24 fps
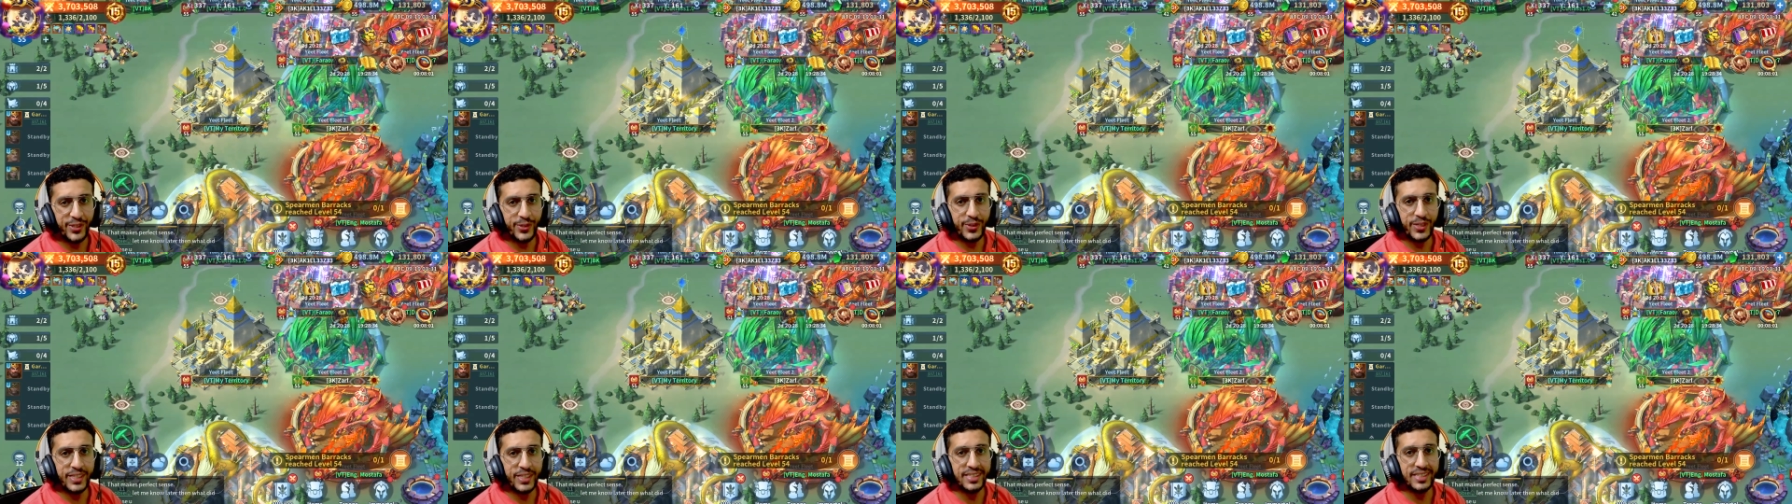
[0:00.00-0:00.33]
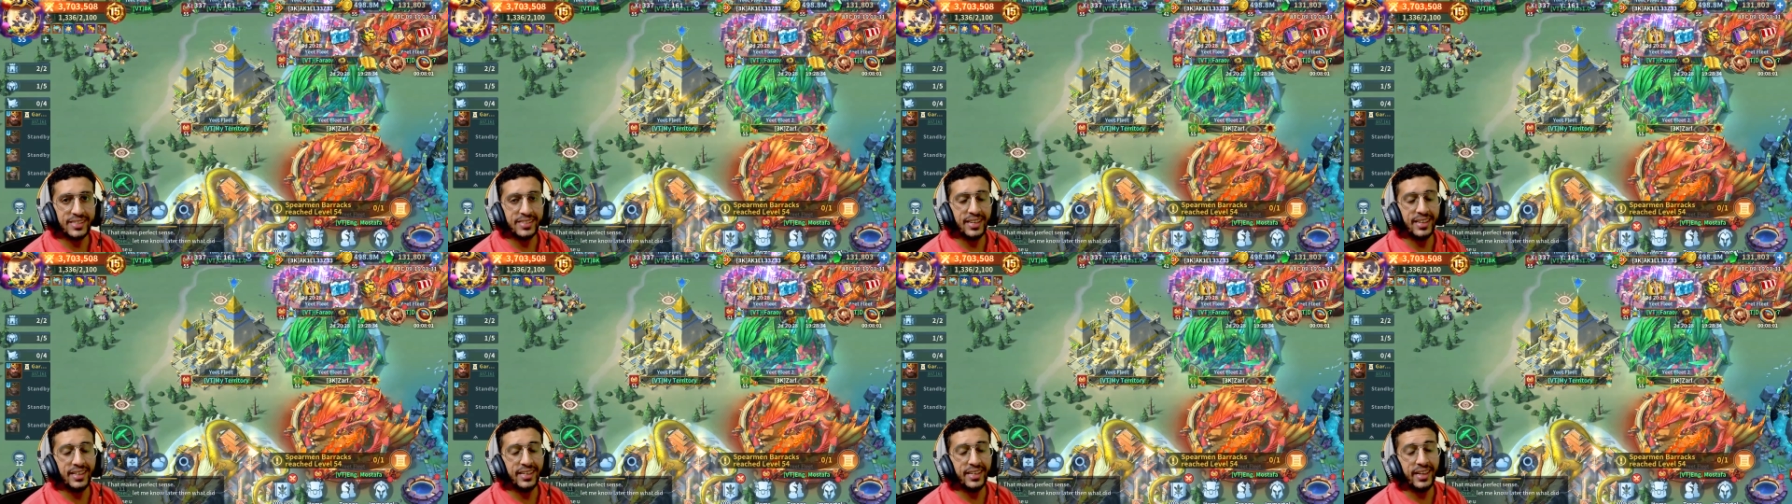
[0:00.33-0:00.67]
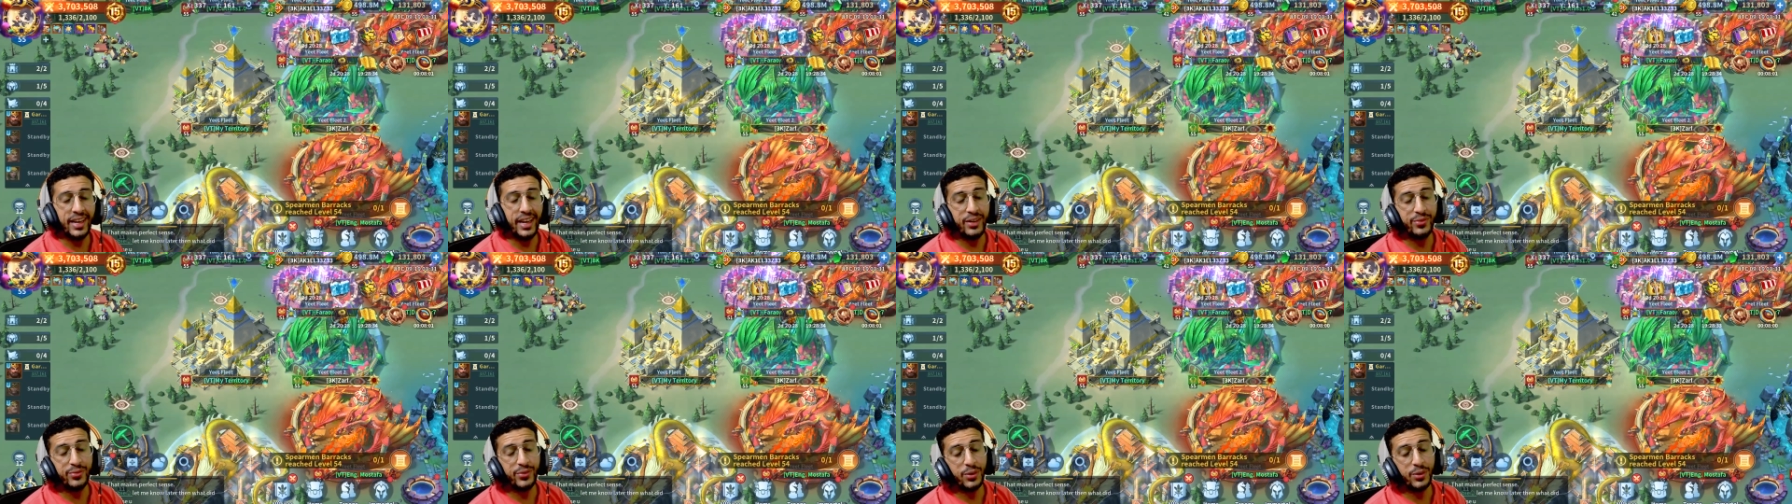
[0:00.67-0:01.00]
This is
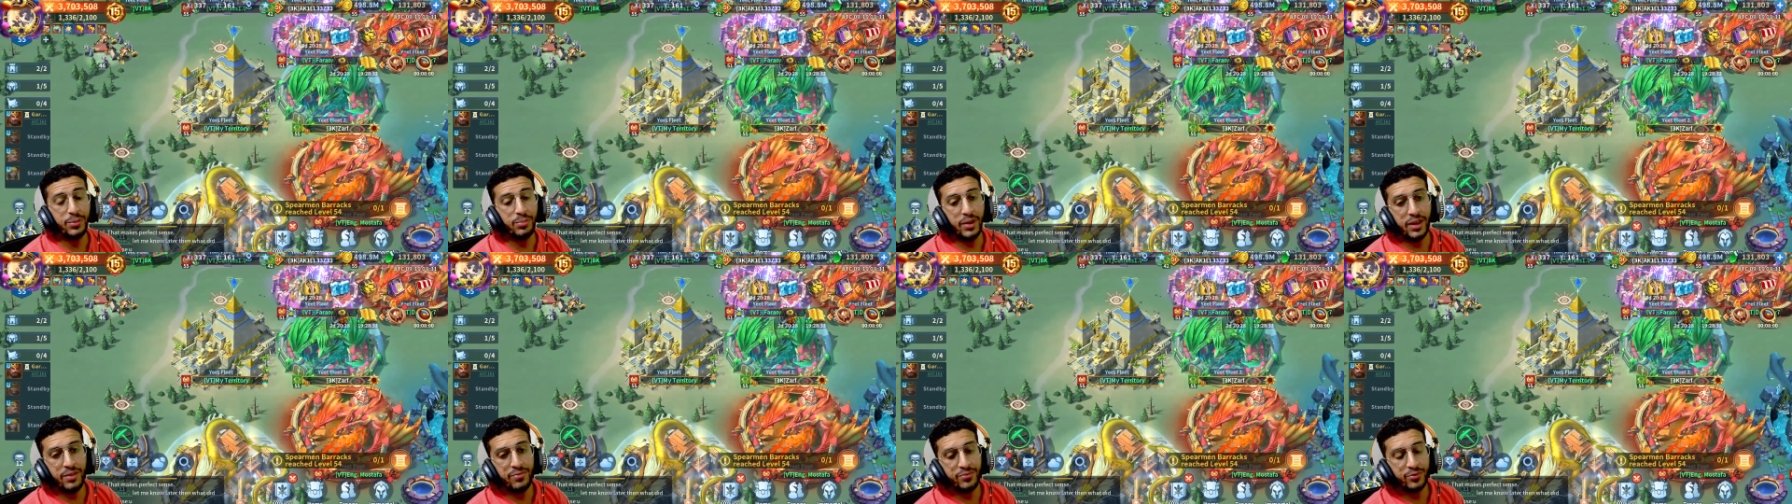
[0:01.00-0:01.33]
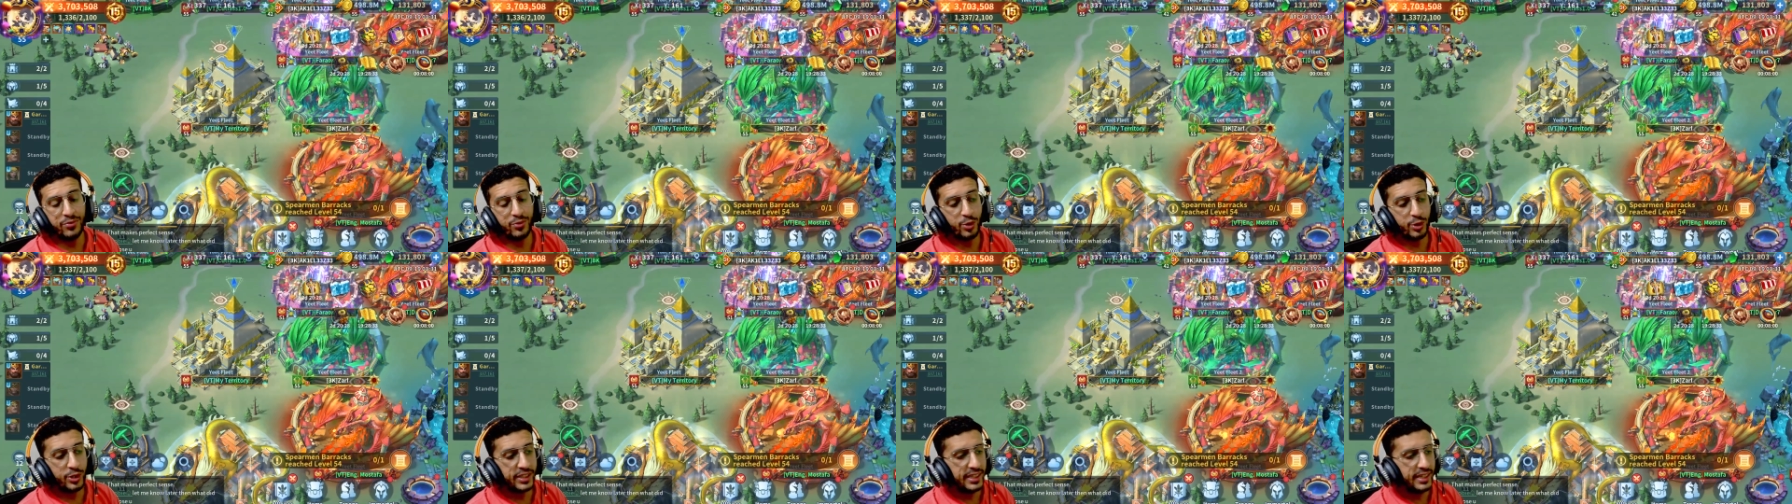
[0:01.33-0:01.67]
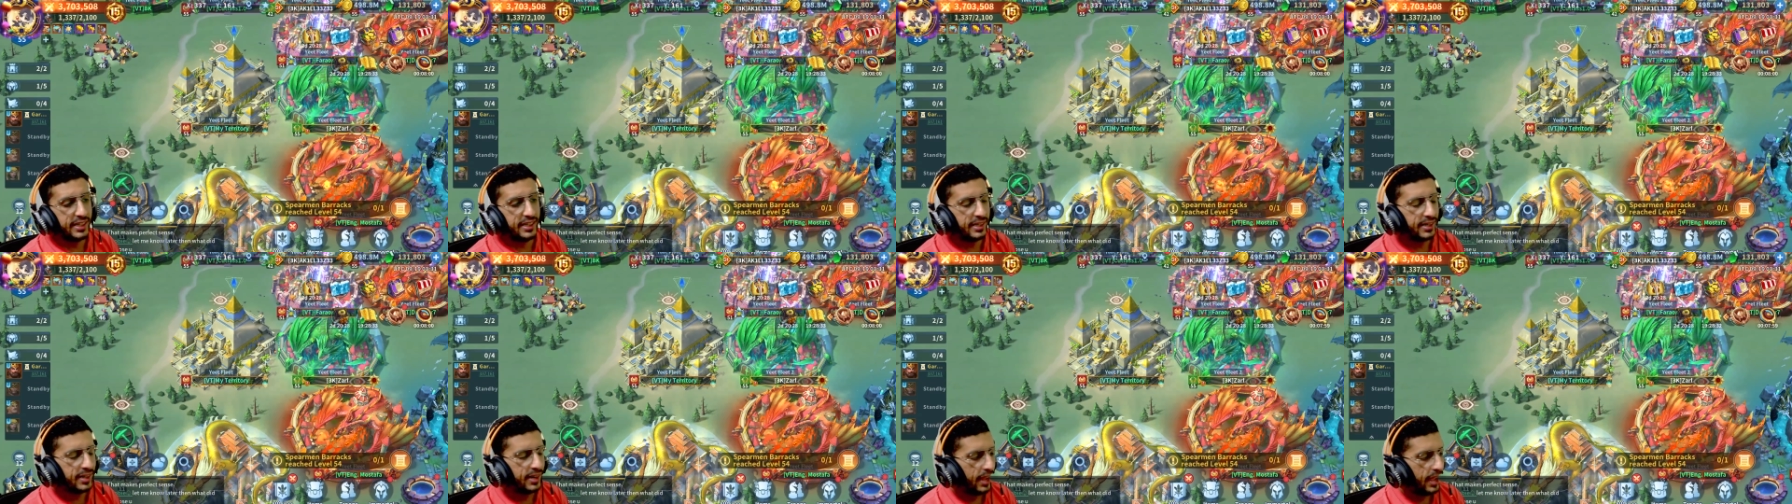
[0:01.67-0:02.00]
Kincaid from
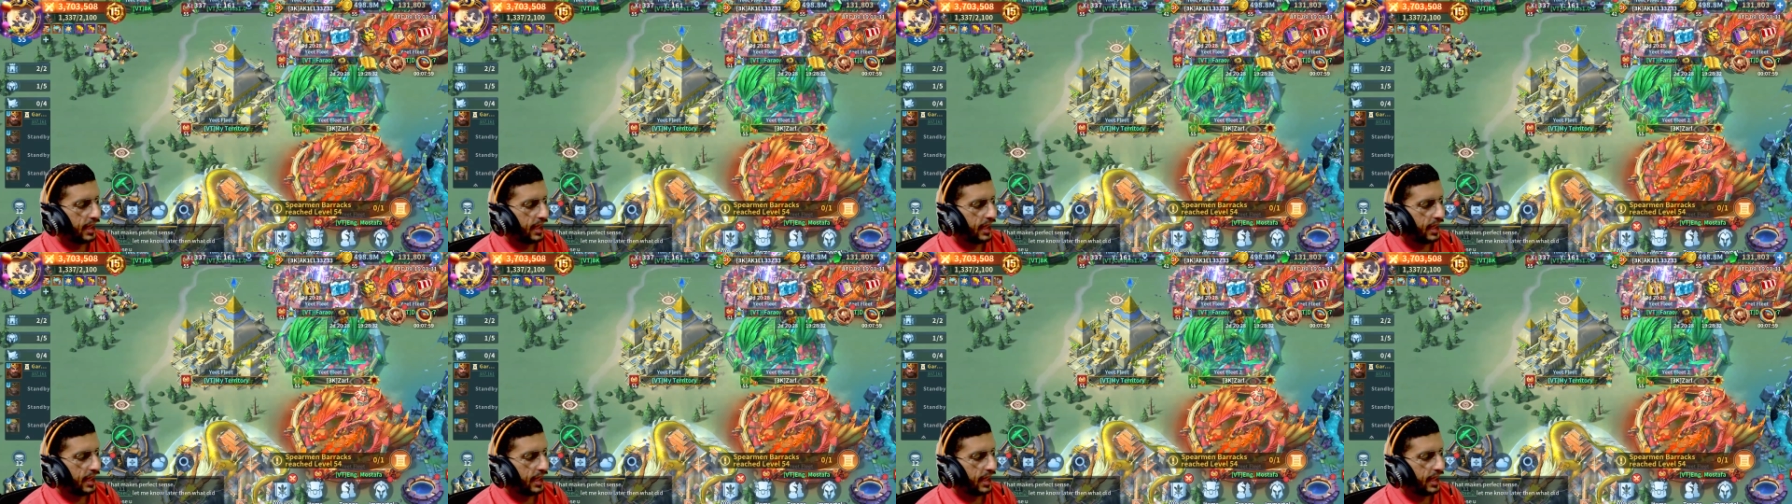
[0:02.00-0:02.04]
M14,